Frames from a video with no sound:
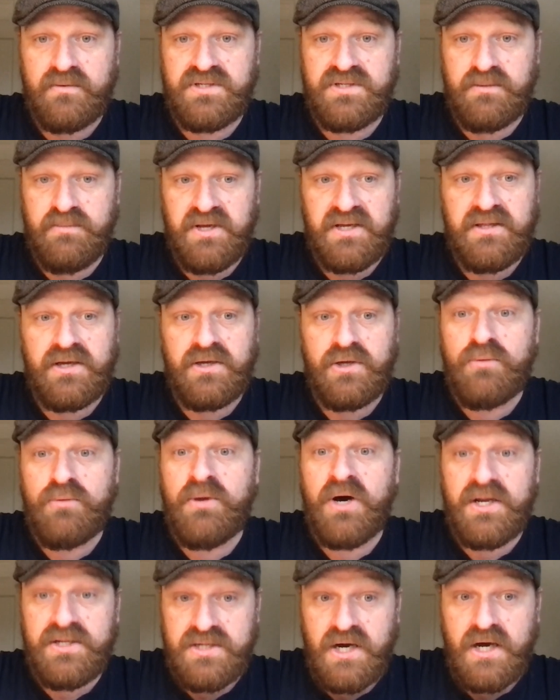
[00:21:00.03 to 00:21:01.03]
was the big thing. You
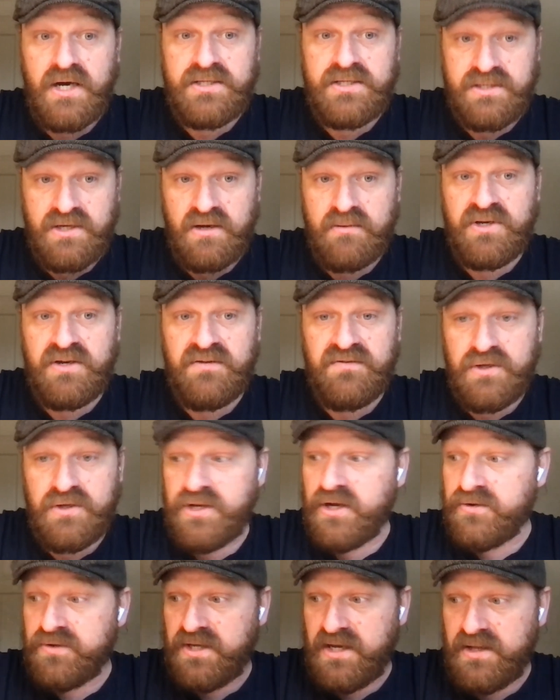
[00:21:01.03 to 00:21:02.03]
might die, Simon, if you
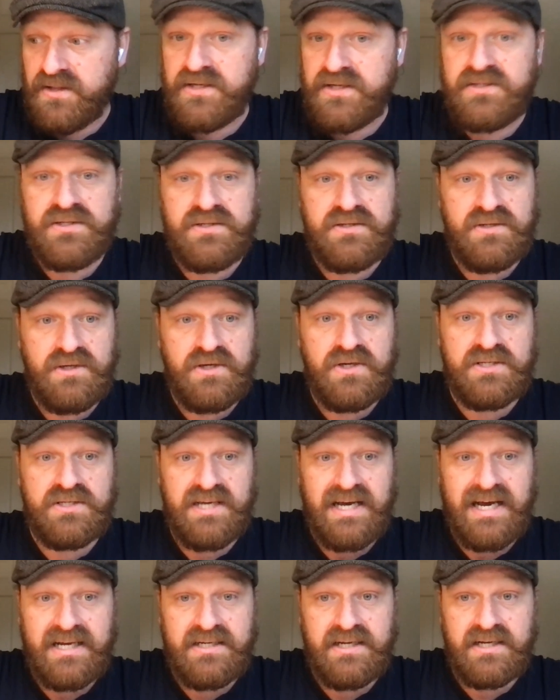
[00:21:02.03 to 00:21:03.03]
don't get this, because
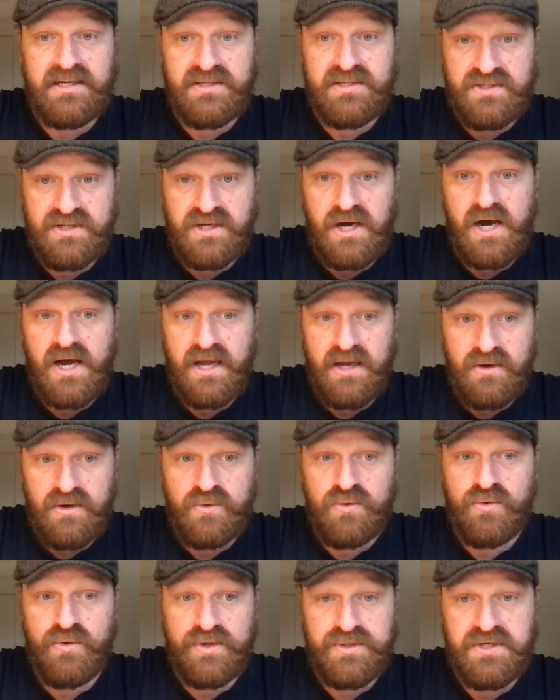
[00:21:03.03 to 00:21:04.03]
addicts die
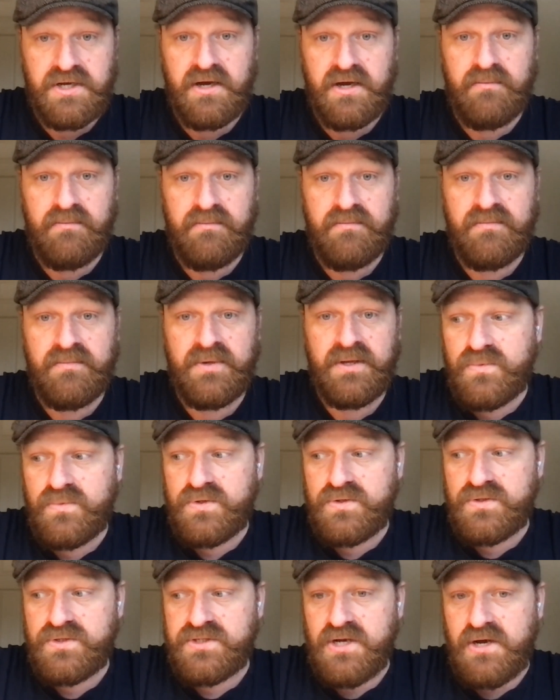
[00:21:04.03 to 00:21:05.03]
all the time.
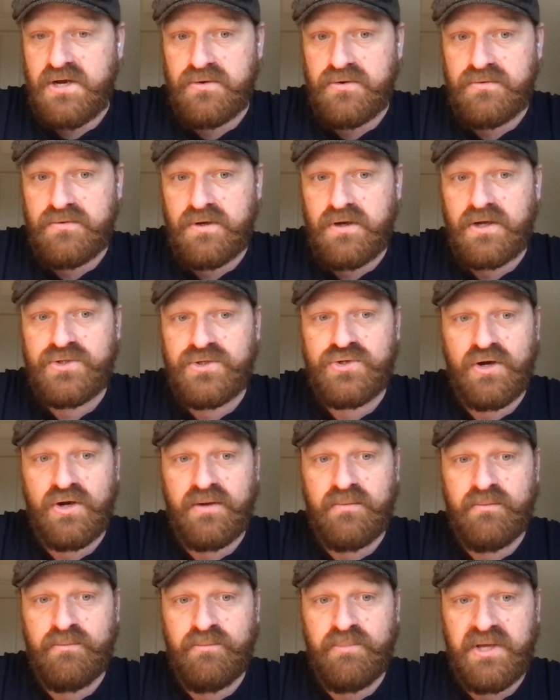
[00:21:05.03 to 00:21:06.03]
So I try
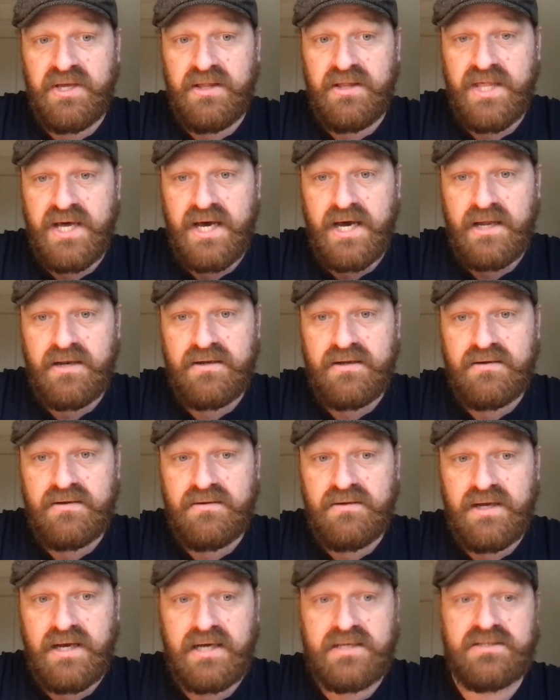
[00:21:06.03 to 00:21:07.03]
and be that
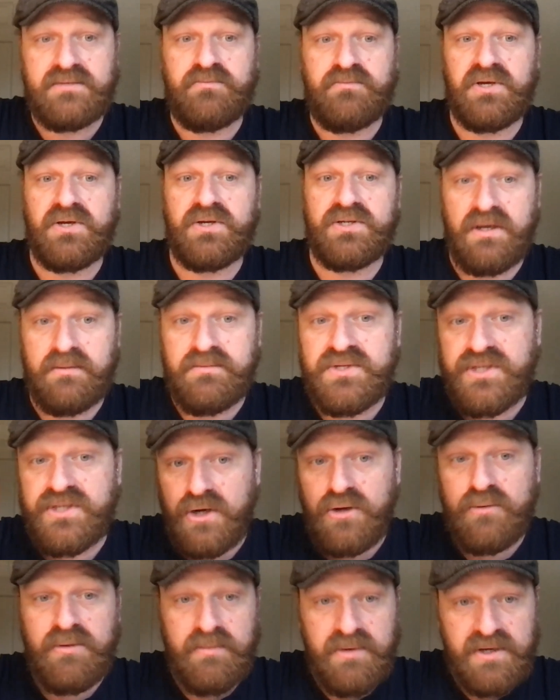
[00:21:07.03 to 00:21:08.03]
because I'm
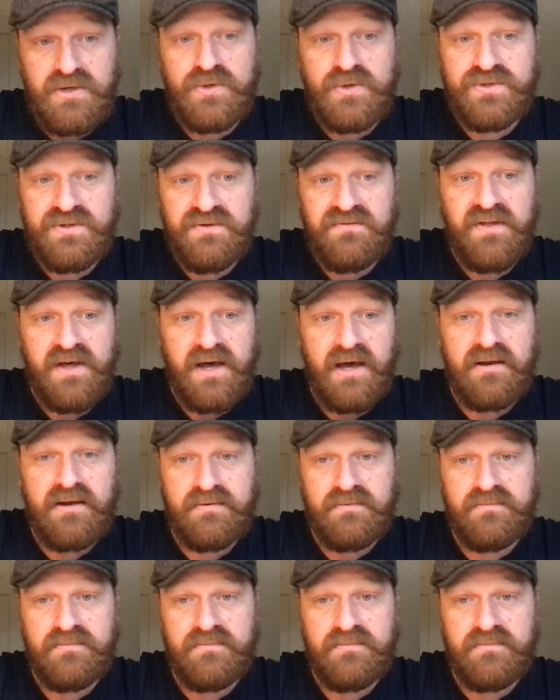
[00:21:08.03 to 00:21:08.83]
sober because of that.